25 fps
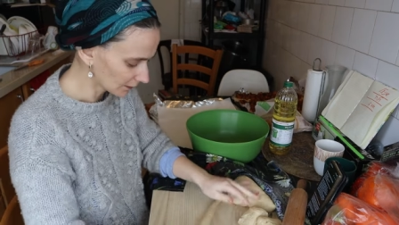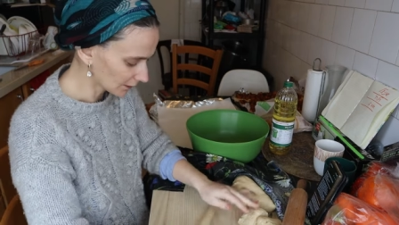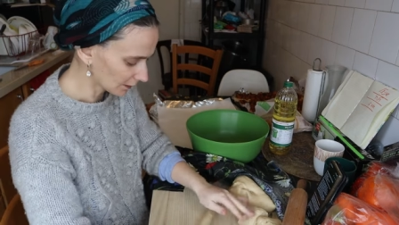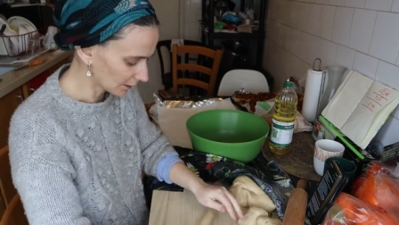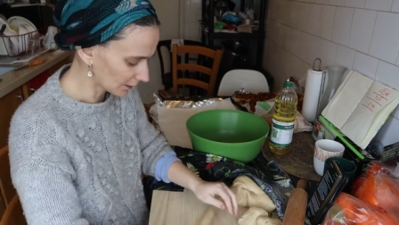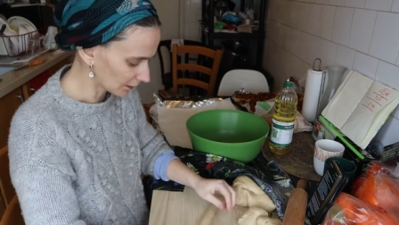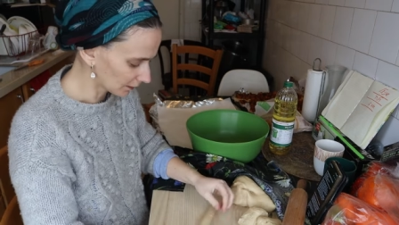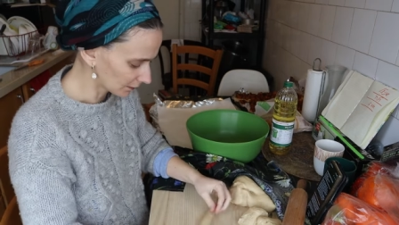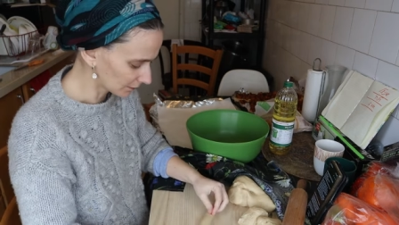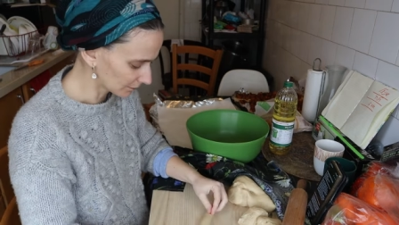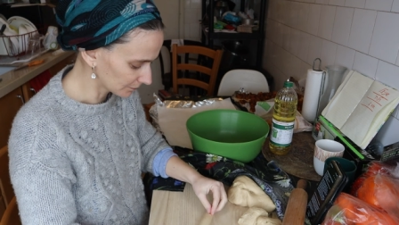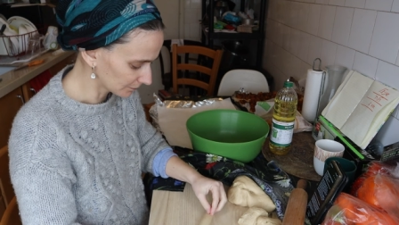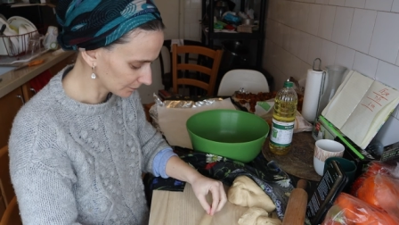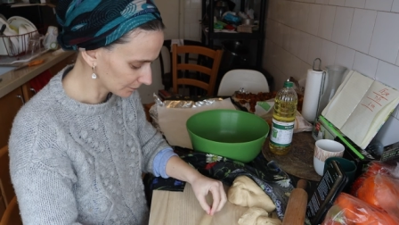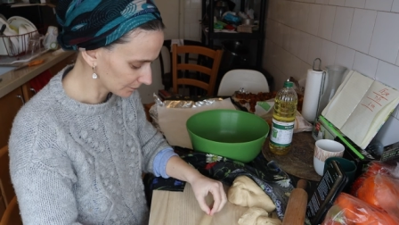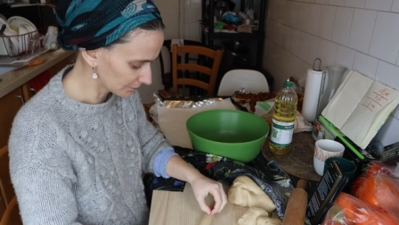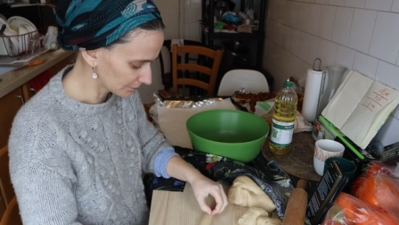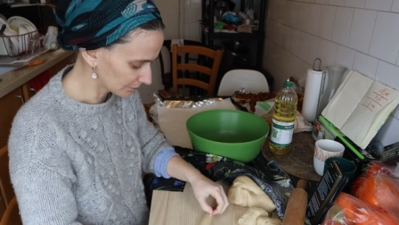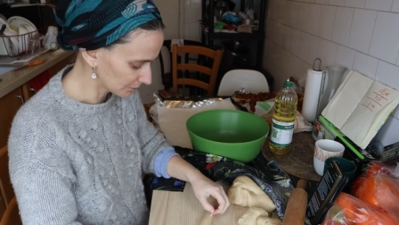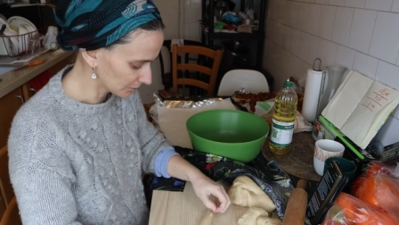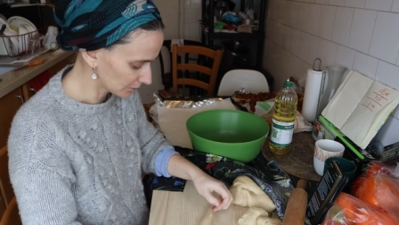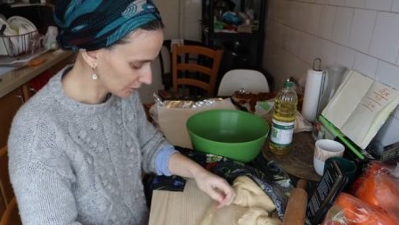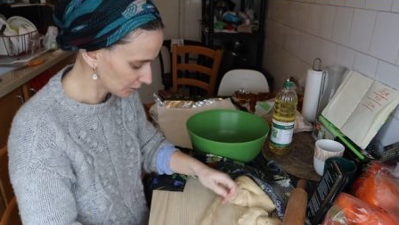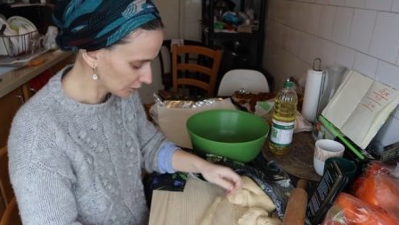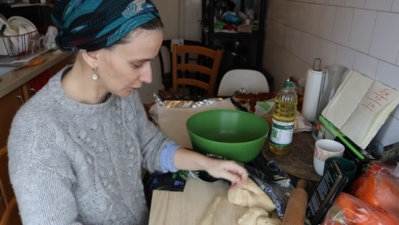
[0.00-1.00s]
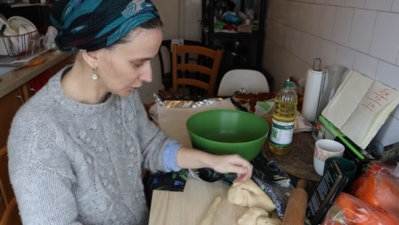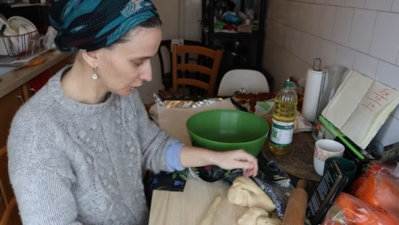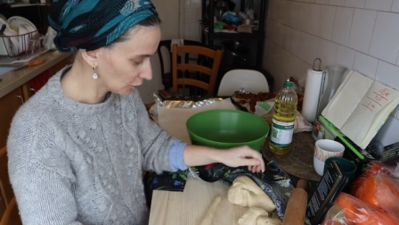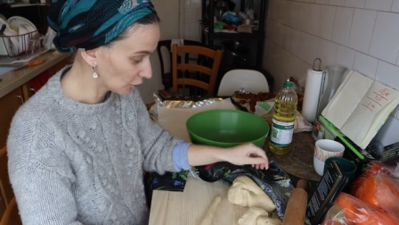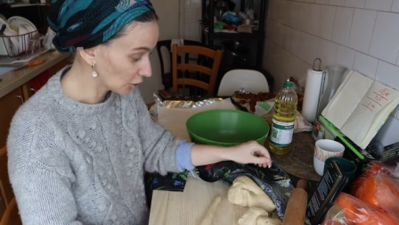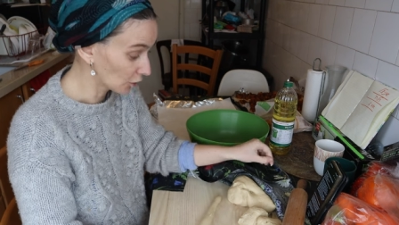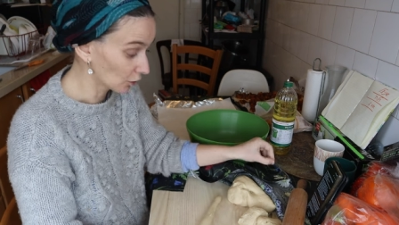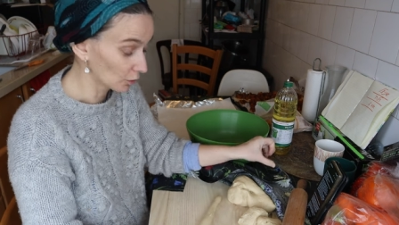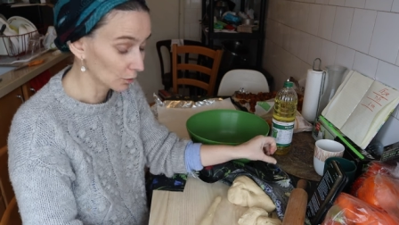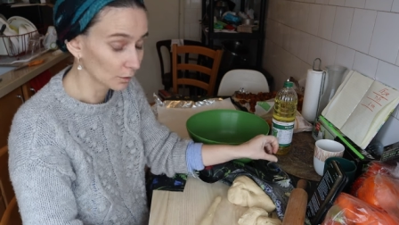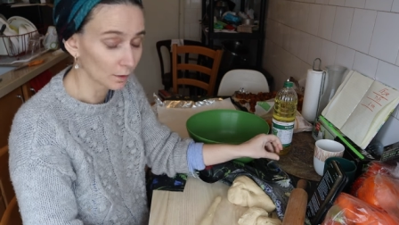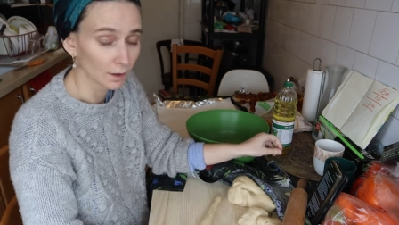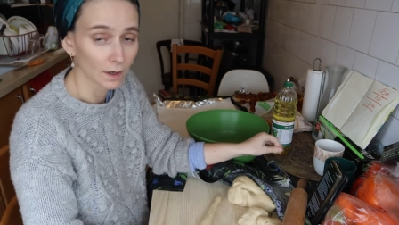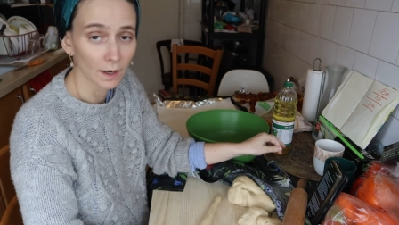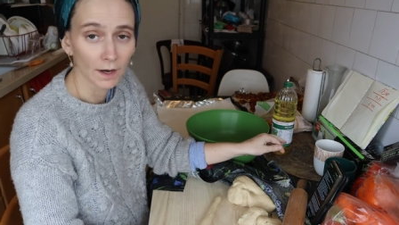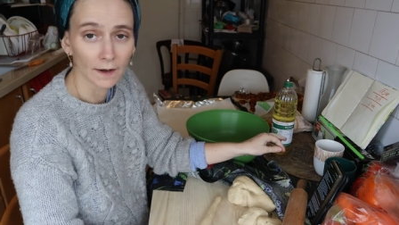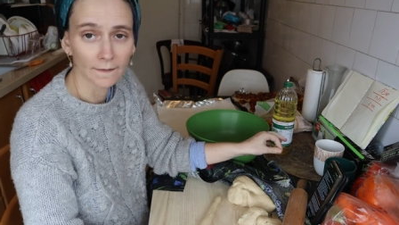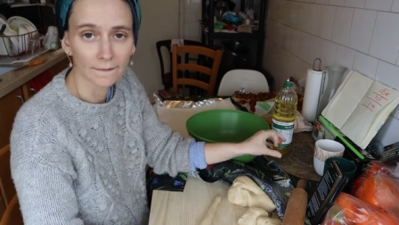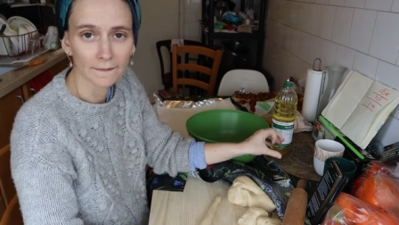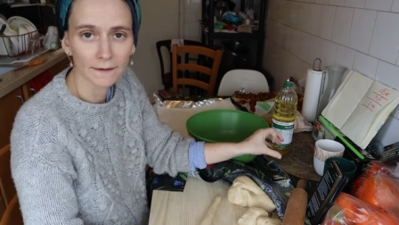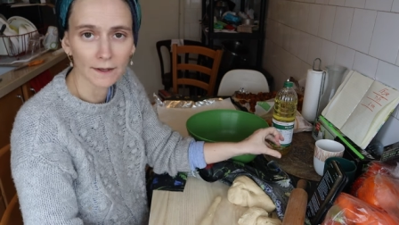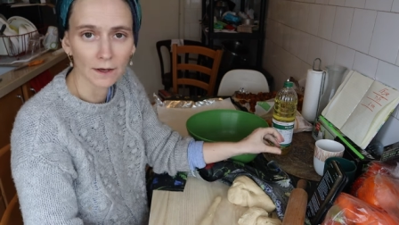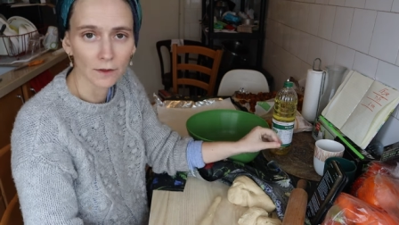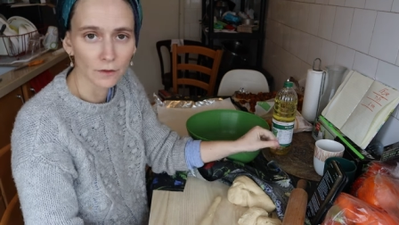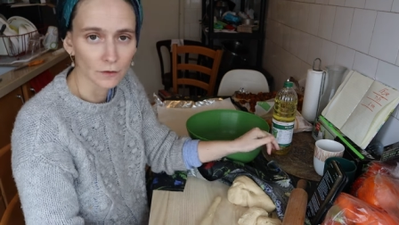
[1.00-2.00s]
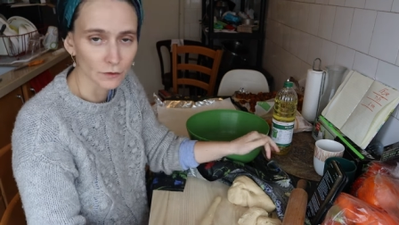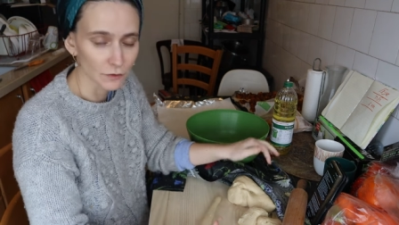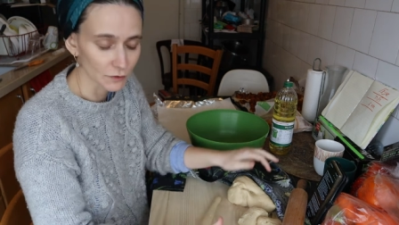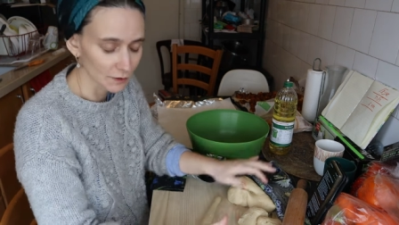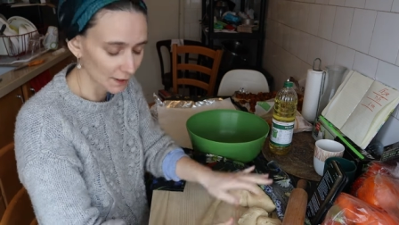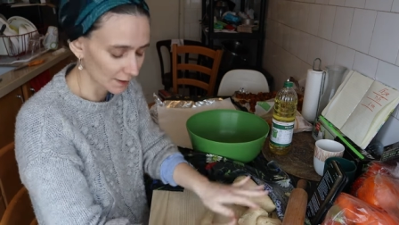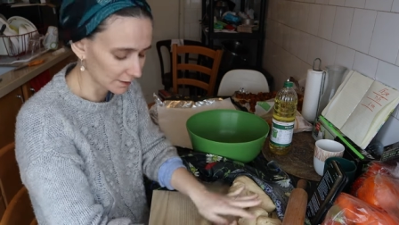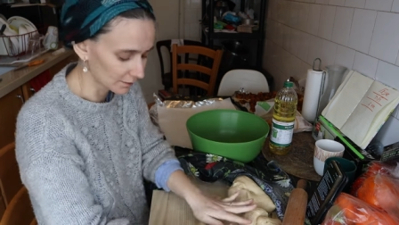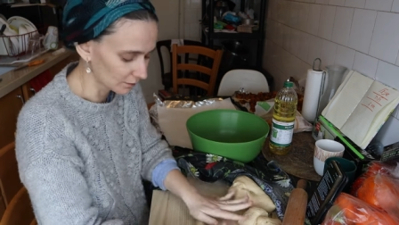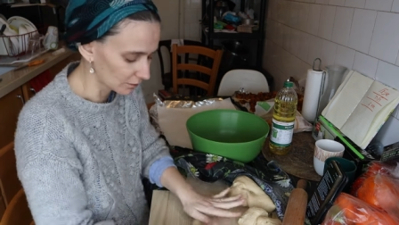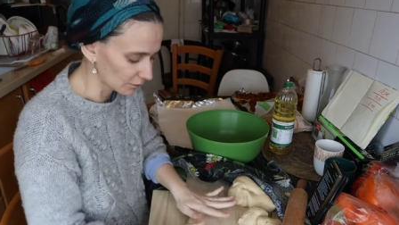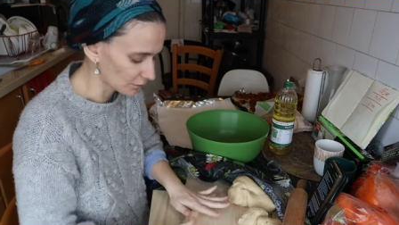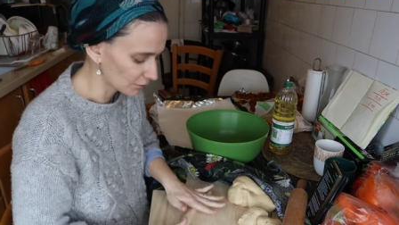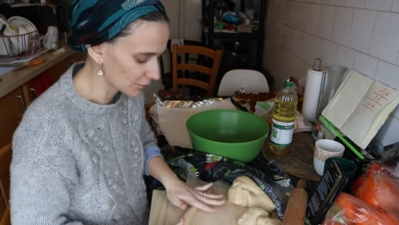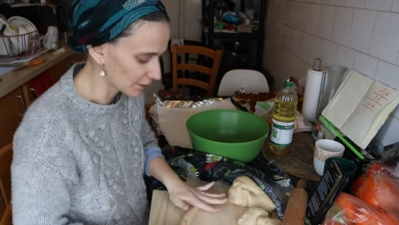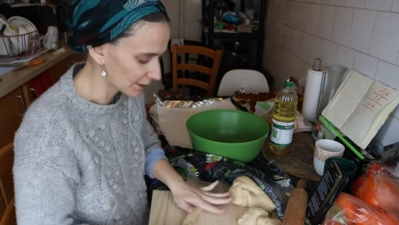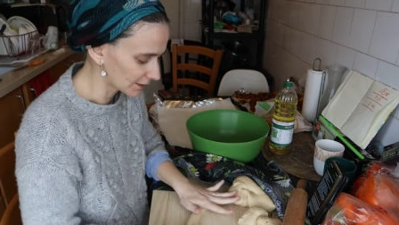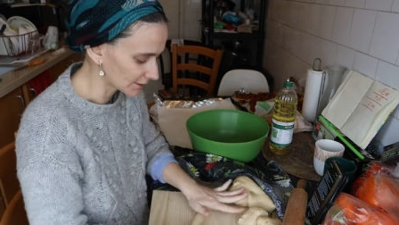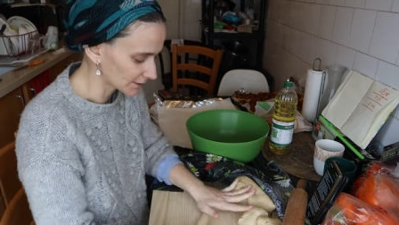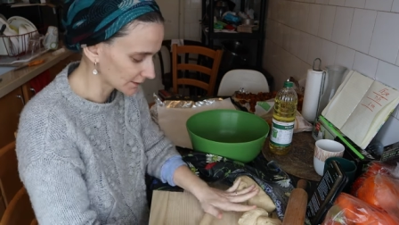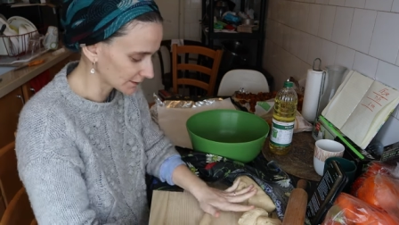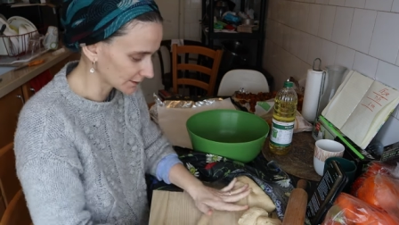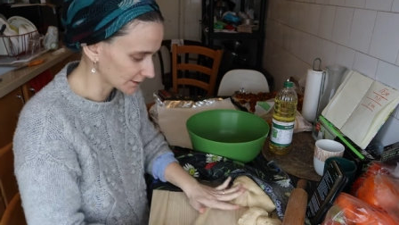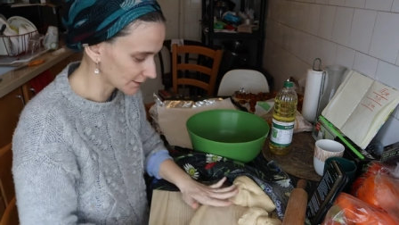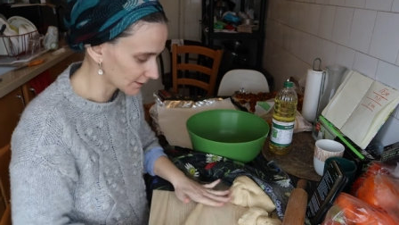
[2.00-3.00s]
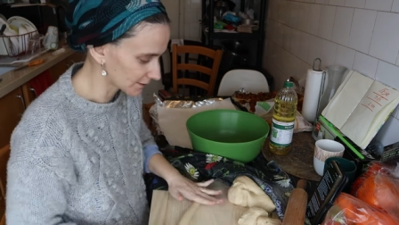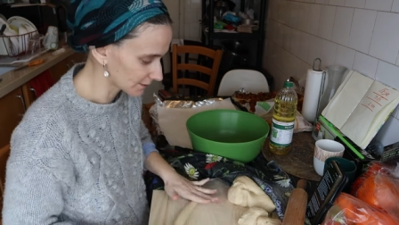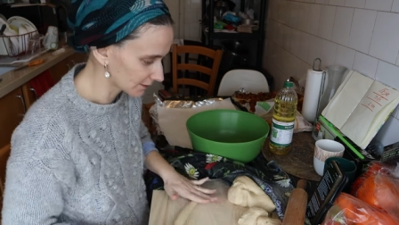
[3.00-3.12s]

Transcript: um, you know, on the other side of the fence.